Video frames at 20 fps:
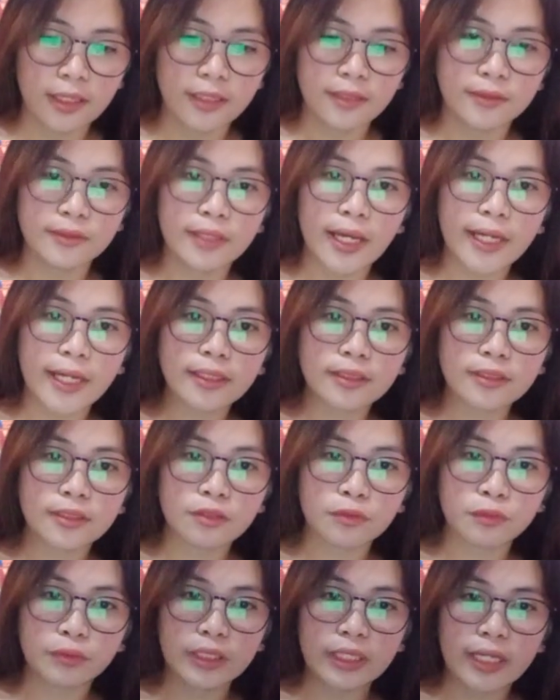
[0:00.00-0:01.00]

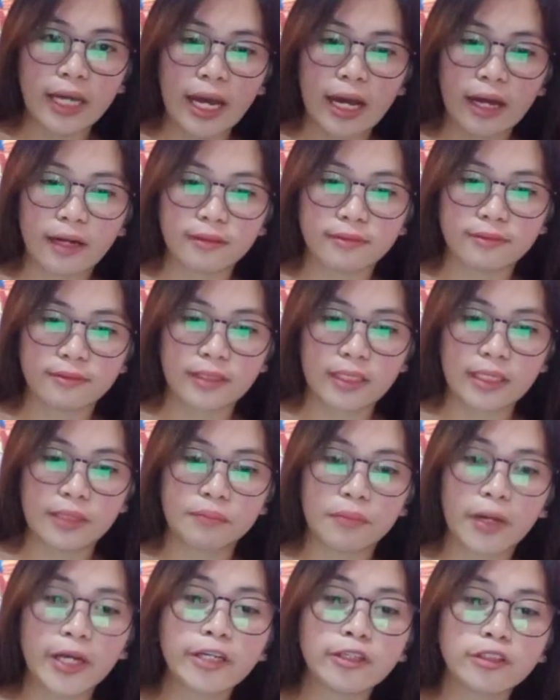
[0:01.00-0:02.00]
Next, we have the
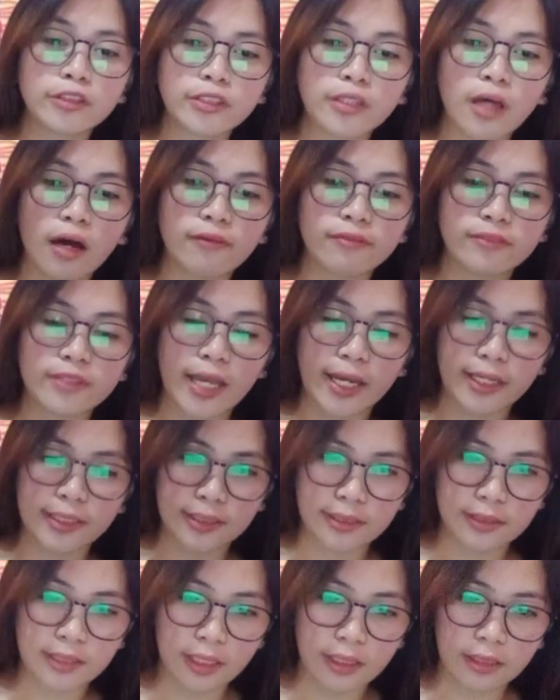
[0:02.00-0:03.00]
Microsoft
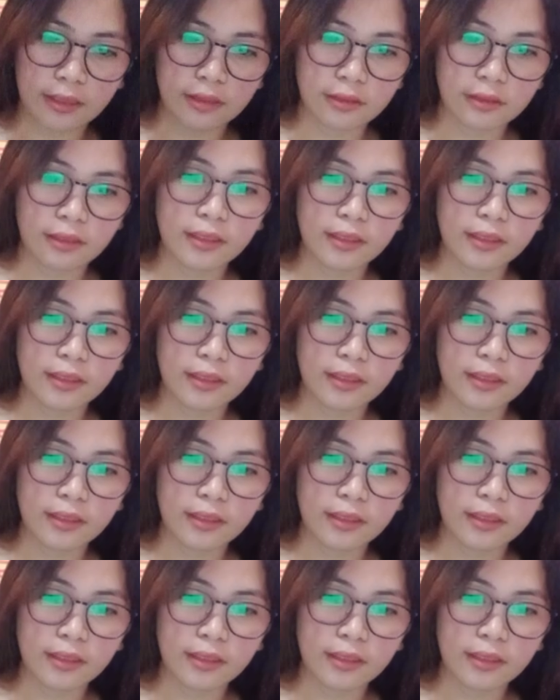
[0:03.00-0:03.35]
Excel.